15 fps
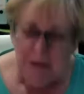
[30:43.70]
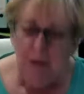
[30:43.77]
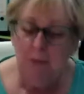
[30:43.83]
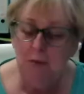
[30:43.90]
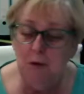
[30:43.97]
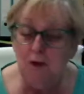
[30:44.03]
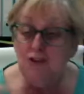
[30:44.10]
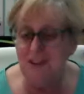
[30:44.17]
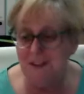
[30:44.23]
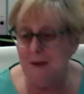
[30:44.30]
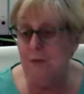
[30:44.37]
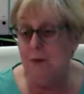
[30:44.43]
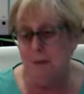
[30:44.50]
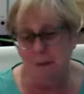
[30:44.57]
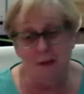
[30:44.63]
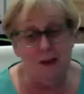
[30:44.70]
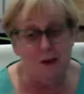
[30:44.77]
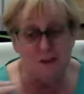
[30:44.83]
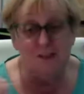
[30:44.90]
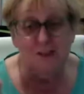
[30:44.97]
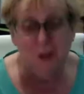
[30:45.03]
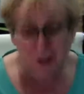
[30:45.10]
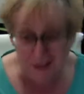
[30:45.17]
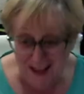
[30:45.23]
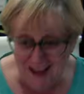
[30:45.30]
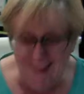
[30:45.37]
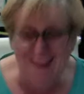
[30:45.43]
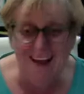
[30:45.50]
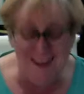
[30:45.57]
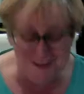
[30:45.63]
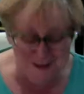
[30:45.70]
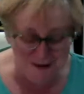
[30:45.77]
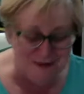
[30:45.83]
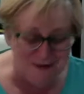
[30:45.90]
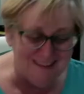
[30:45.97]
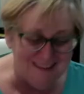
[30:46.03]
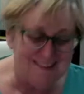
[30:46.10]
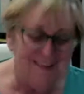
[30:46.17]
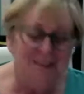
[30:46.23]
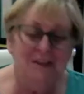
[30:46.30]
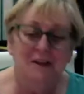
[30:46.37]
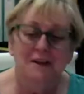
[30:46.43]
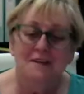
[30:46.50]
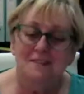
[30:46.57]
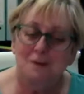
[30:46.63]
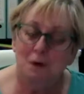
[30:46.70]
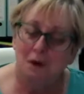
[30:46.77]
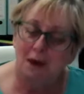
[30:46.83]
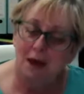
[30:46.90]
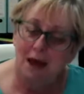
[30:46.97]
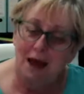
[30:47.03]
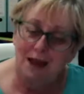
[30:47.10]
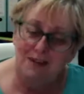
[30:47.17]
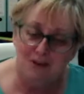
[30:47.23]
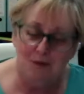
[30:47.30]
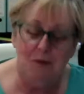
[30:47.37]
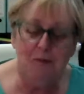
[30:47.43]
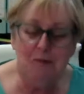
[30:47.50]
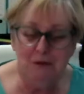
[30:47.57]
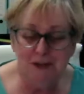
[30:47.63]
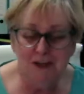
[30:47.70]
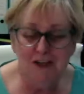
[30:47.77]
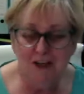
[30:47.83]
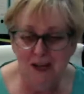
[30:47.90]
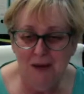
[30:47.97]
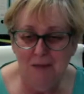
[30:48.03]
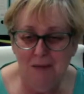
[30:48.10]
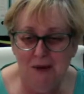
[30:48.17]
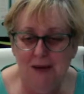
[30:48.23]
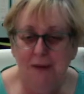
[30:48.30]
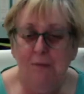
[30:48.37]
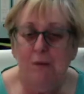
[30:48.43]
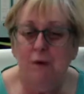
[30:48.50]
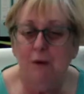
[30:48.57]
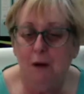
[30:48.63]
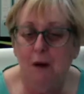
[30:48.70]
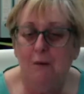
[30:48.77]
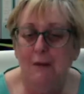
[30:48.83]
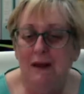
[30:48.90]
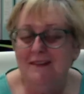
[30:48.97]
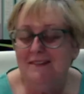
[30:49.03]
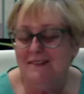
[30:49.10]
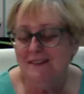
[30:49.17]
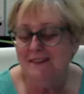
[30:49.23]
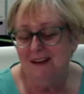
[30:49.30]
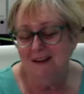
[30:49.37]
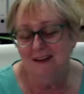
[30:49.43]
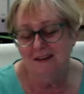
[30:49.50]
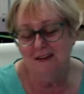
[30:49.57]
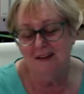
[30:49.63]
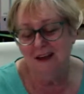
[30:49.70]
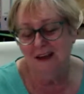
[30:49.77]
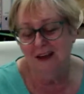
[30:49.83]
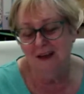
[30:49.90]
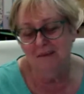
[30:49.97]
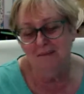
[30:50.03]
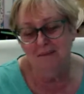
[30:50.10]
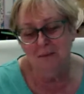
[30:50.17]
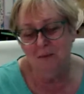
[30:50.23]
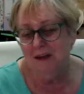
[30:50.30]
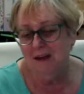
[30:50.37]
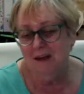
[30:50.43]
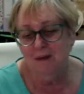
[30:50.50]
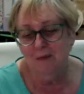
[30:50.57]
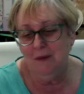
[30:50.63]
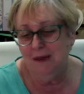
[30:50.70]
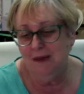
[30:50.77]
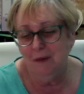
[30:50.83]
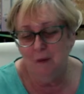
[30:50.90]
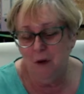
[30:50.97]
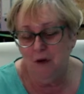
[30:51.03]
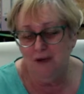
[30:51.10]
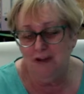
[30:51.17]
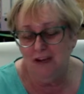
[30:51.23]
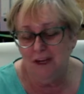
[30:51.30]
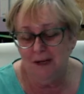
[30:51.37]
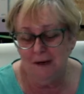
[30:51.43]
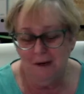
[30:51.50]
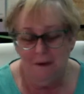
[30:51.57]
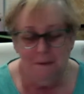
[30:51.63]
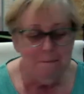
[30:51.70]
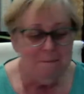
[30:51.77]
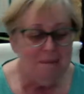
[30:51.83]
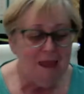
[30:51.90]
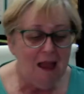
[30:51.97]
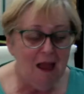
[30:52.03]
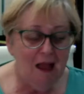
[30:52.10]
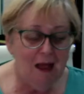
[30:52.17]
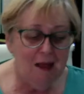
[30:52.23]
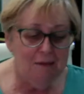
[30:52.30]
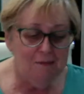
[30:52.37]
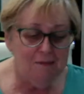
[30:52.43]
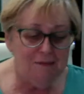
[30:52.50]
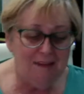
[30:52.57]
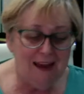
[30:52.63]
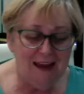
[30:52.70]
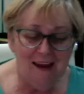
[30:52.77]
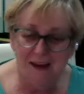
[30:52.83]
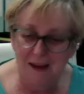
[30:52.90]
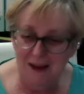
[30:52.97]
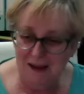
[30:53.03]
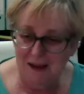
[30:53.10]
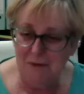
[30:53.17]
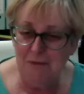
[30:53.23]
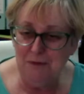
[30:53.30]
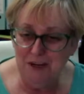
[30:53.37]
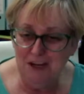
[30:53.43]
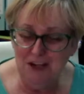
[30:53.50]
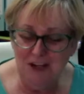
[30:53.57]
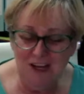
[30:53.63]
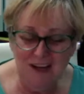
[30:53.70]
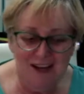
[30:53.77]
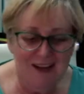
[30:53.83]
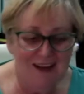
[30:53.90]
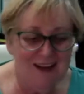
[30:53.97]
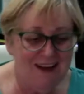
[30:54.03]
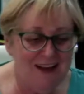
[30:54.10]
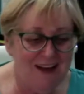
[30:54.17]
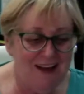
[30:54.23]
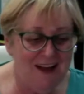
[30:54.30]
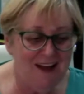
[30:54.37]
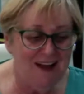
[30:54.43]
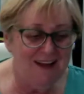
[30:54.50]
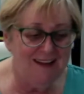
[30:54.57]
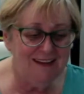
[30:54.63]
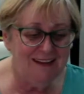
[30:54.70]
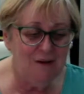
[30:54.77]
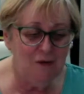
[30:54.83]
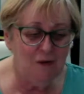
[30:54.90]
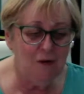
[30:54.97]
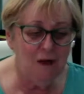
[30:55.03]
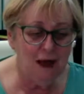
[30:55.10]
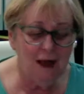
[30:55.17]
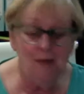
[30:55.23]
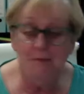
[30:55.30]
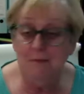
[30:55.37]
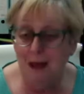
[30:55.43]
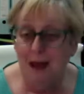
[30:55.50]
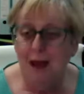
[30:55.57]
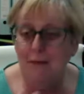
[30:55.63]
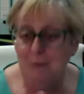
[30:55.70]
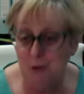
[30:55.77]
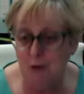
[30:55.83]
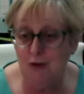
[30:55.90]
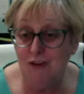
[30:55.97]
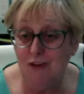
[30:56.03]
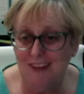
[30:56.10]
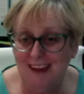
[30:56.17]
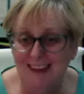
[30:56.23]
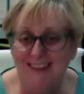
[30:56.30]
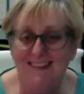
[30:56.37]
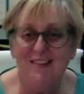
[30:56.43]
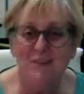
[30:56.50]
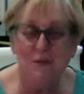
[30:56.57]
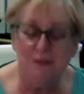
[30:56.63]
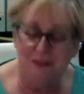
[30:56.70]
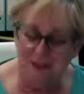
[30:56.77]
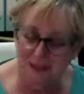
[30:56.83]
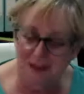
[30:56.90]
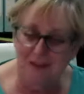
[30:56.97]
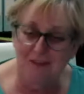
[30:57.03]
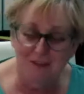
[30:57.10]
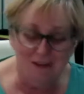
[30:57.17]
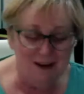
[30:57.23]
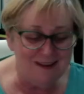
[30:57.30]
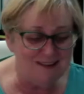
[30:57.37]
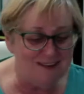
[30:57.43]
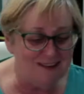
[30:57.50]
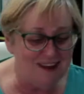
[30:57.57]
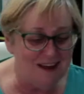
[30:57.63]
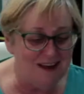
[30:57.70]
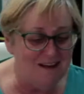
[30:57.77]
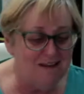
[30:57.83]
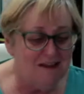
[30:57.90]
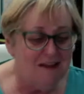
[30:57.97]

Much as it would be useful, I can't do it. So I do appreciate when you put comments and when you're watching, and I appreciate. I'm good, thanks. So thank you for asking.